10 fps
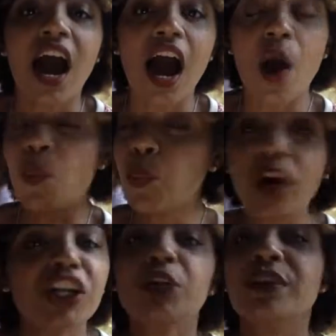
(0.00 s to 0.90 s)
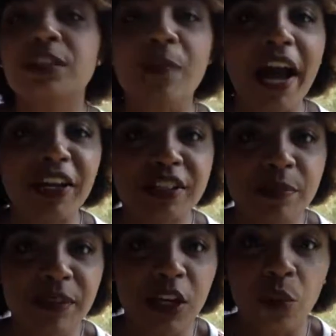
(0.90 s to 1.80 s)
uh, what you aspire to
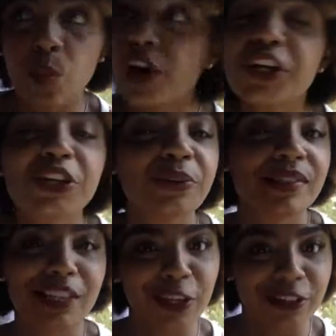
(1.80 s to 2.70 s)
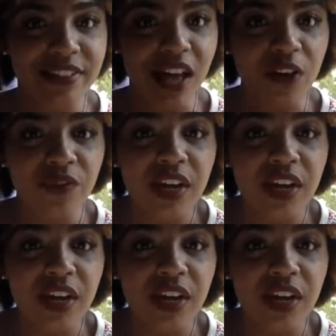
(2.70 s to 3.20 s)
be or where do you see yourself.